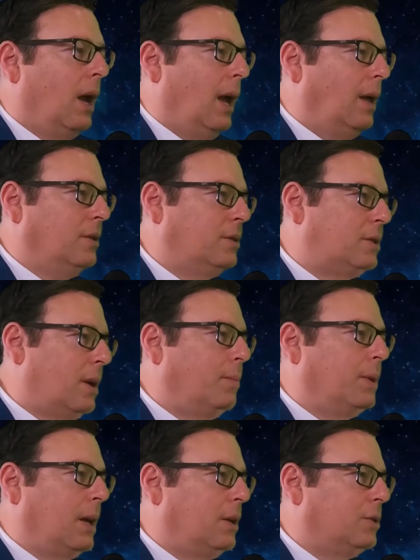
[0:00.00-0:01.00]
And some
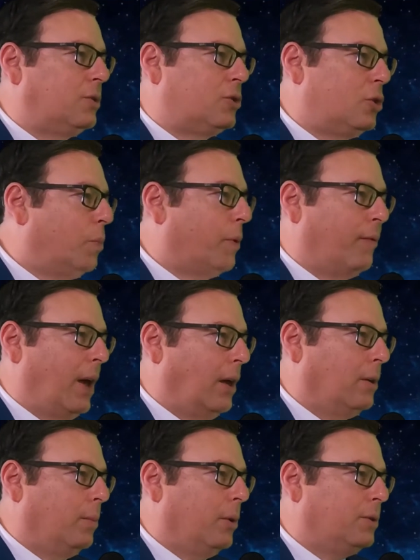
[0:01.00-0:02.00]
data is super
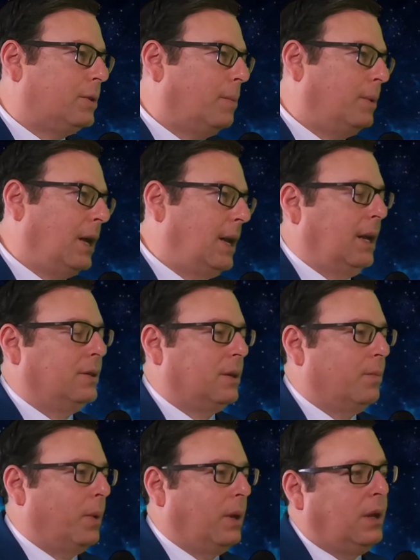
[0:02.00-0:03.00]
valuable, some data
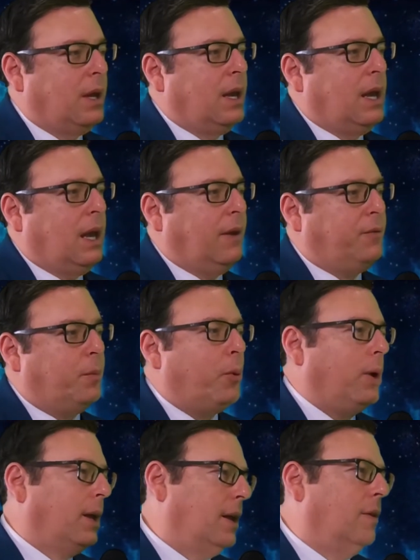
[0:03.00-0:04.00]
isn't, but if you're
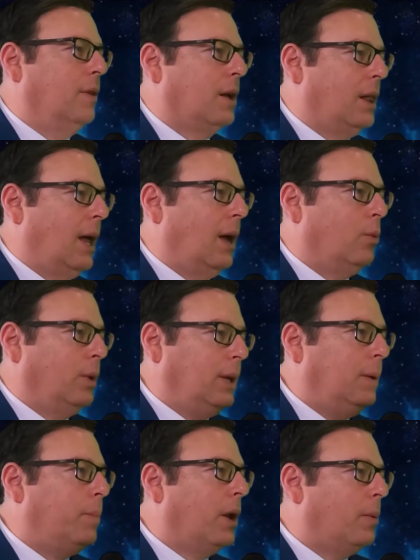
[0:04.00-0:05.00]
putting it in the cloud, we need better